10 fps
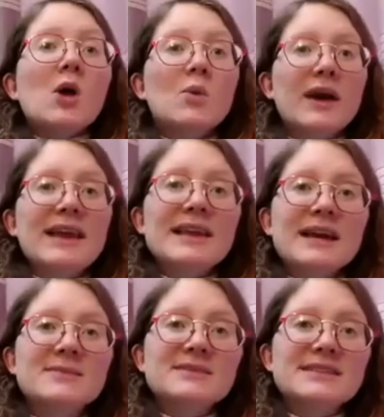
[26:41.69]

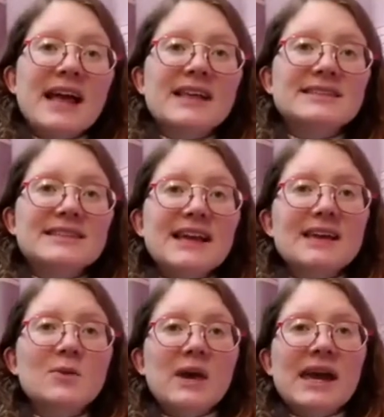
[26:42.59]
William's
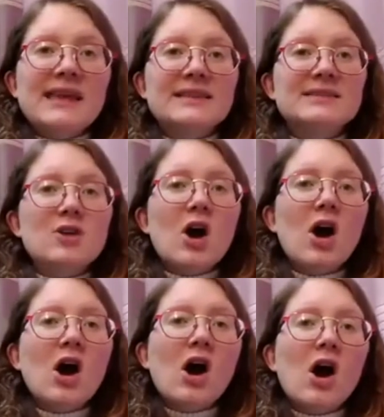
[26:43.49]
dancing with his
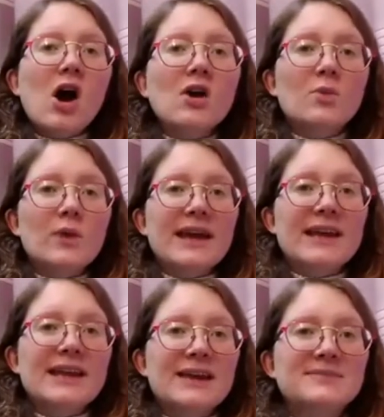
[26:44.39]
dog.
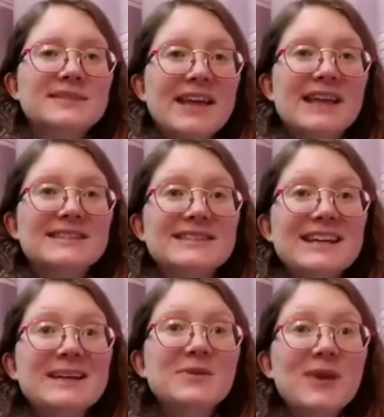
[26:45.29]
William's
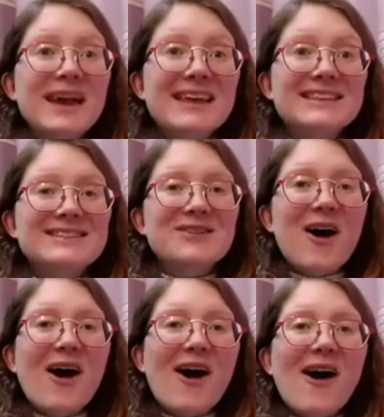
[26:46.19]
dancing with his
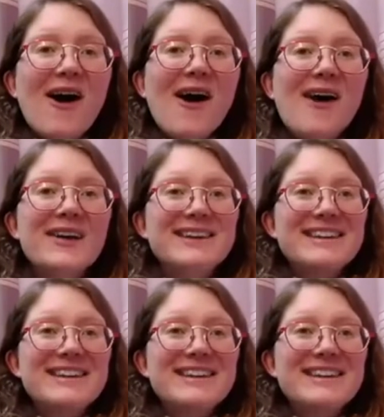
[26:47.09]
dog.